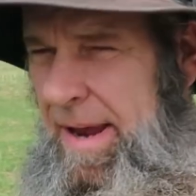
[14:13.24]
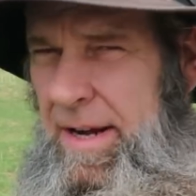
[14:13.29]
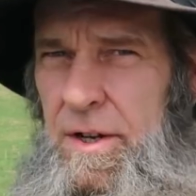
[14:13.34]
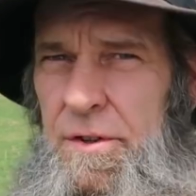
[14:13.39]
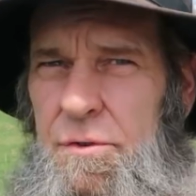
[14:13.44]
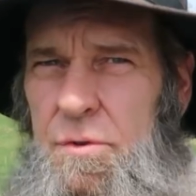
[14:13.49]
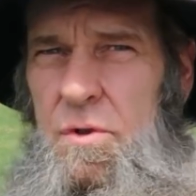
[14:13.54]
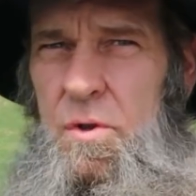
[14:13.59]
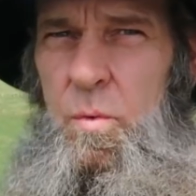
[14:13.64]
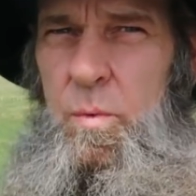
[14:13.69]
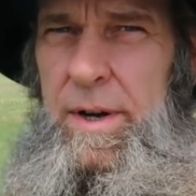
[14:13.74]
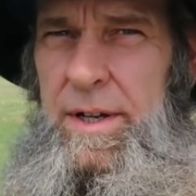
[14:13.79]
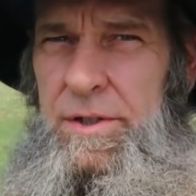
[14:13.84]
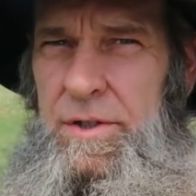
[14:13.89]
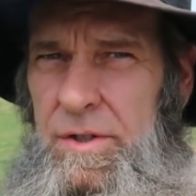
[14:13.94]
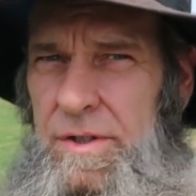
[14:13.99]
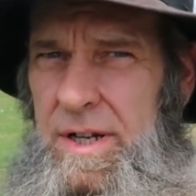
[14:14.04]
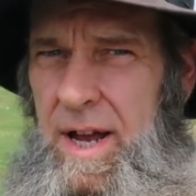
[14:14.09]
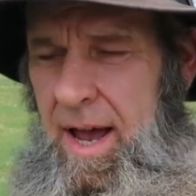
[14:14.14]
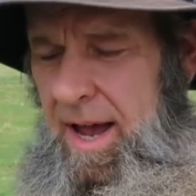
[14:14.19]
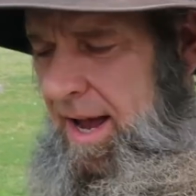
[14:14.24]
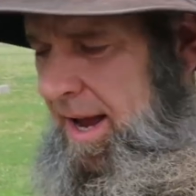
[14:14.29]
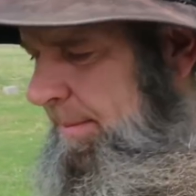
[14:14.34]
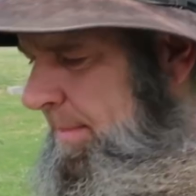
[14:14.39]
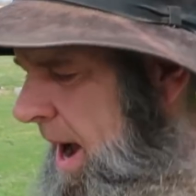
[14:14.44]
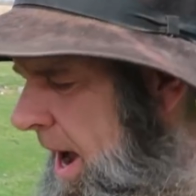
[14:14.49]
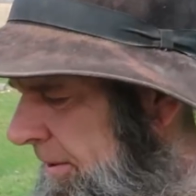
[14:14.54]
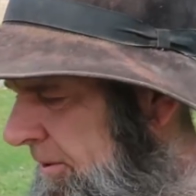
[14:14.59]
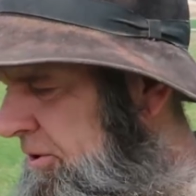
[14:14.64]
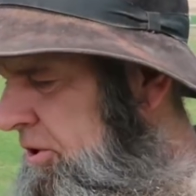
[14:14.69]
made it through the winter
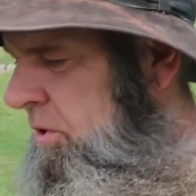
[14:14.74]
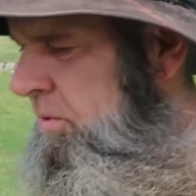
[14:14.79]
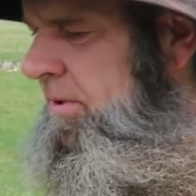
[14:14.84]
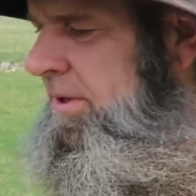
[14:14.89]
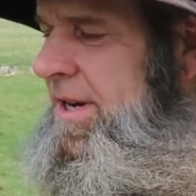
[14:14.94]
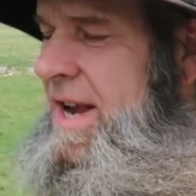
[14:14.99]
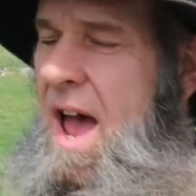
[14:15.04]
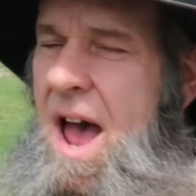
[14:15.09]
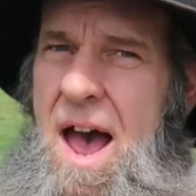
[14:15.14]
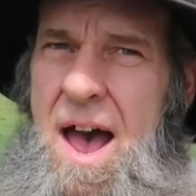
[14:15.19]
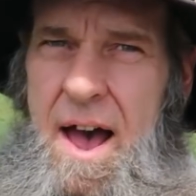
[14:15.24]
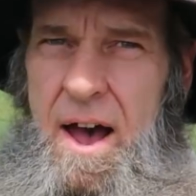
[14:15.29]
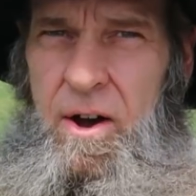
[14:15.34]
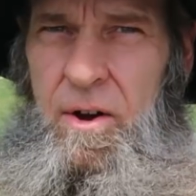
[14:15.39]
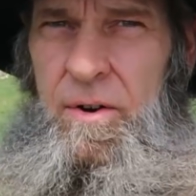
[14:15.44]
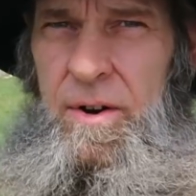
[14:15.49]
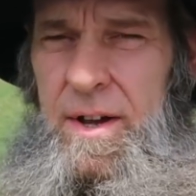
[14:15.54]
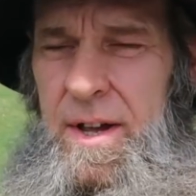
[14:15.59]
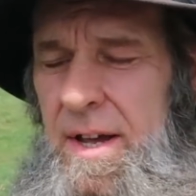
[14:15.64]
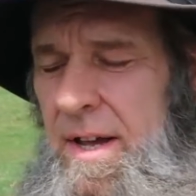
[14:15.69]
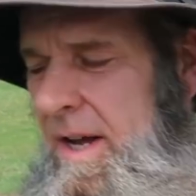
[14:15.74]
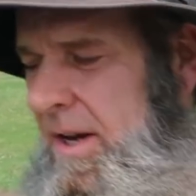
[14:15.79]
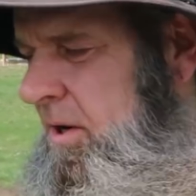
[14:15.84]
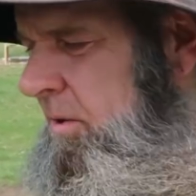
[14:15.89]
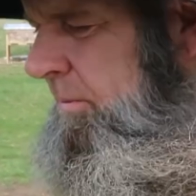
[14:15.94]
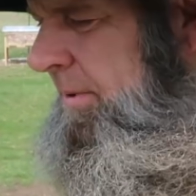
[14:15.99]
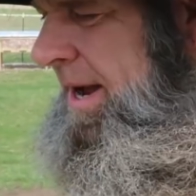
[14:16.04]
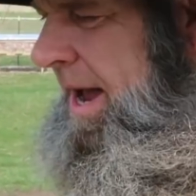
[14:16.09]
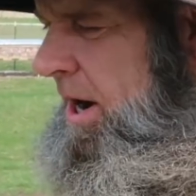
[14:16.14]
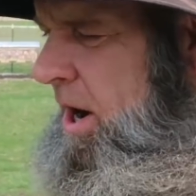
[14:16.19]
time, how they're doing now.
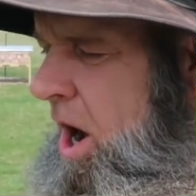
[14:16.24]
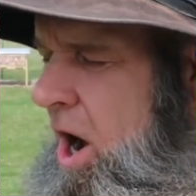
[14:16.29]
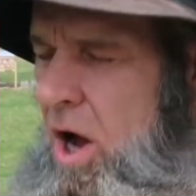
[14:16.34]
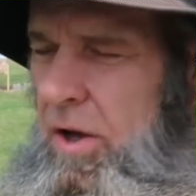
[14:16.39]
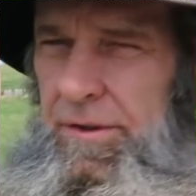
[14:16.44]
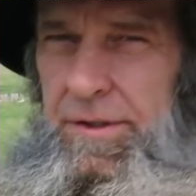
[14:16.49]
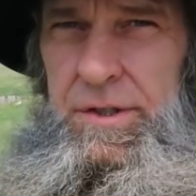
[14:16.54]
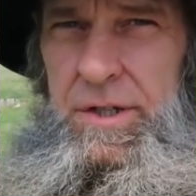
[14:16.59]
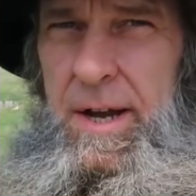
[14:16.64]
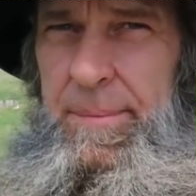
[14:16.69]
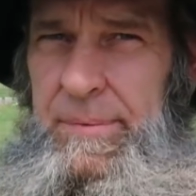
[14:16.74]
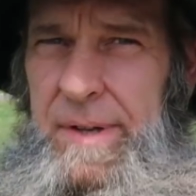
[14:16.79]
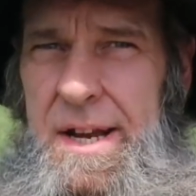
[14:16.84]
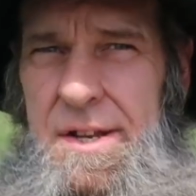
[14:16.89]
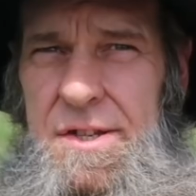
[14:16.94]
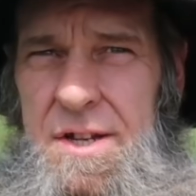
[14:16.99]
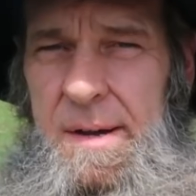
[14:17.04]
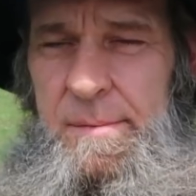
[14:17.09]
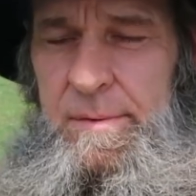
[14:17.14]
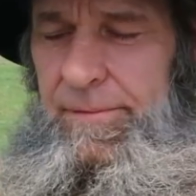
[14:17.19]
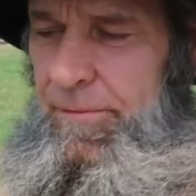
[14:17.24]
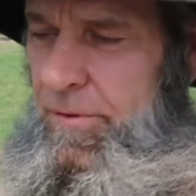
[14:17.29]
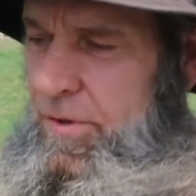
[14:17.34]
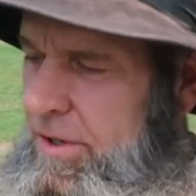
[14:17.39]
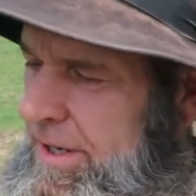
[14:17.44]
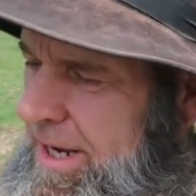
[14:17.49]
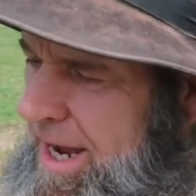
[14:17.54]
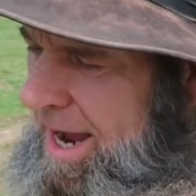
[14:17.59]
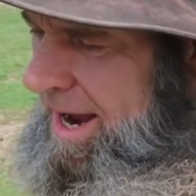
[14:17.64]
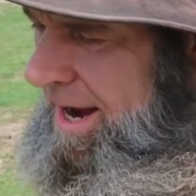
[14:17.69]
We got all these updates coming for
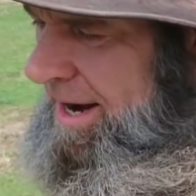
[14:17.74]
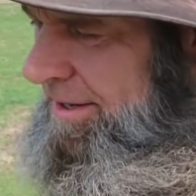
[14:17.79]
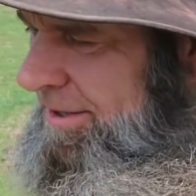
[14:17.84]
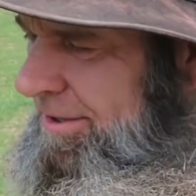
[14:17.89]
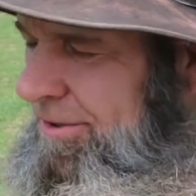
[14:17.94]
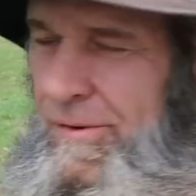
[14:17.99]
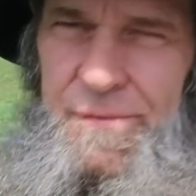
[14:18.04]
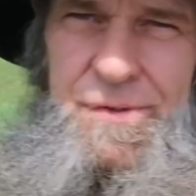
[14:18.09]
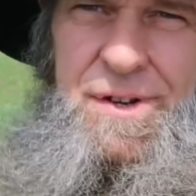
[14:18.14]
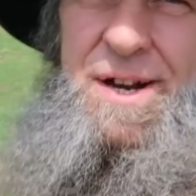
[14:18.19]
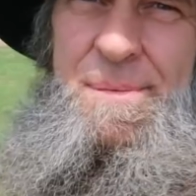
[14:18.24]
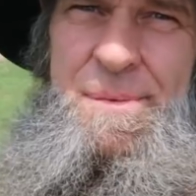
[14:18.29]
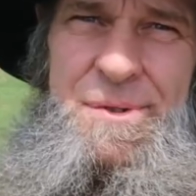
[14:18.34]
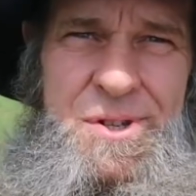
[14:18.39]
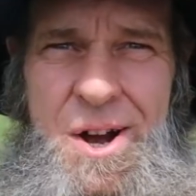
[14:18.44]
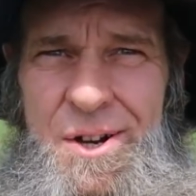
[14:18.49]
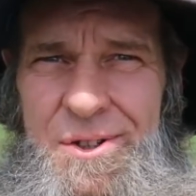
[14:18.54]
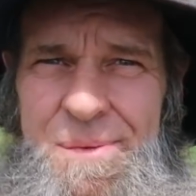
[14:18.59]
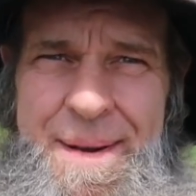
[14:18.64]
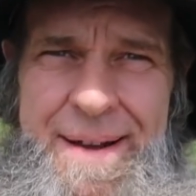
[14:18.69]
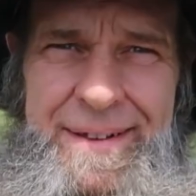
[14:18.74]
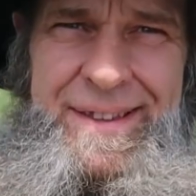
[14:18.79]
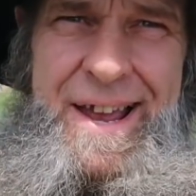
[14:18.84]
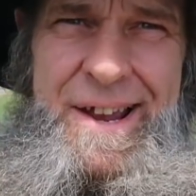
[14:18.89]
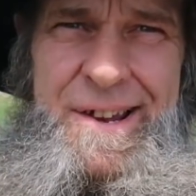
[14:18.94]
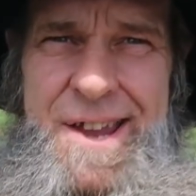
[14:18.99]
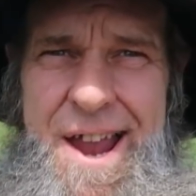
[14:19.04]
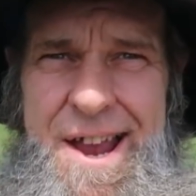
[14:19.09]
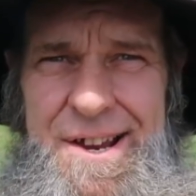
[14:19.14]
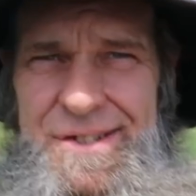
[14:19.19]
you guys. Don't forget I'm gonna talk about
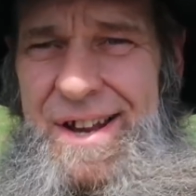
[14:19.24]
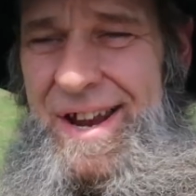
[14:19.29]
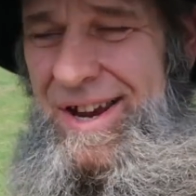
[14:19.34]
that gas